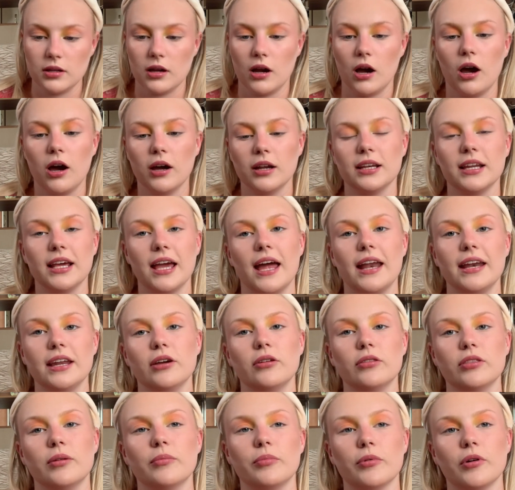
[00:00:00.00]
hardly any on
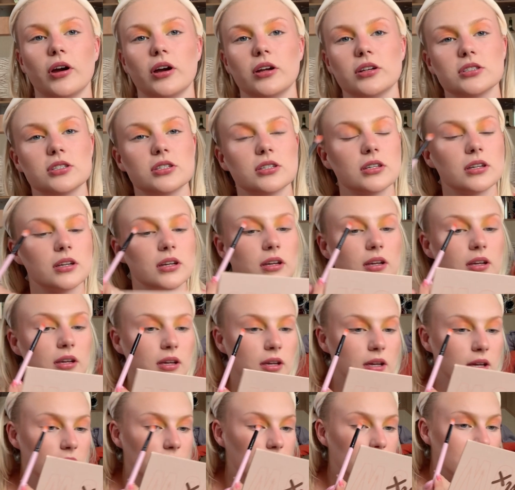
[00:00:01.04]
the brush,
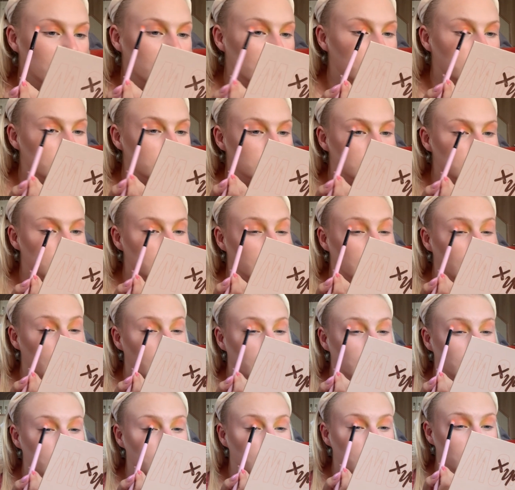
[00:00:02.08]
and just again,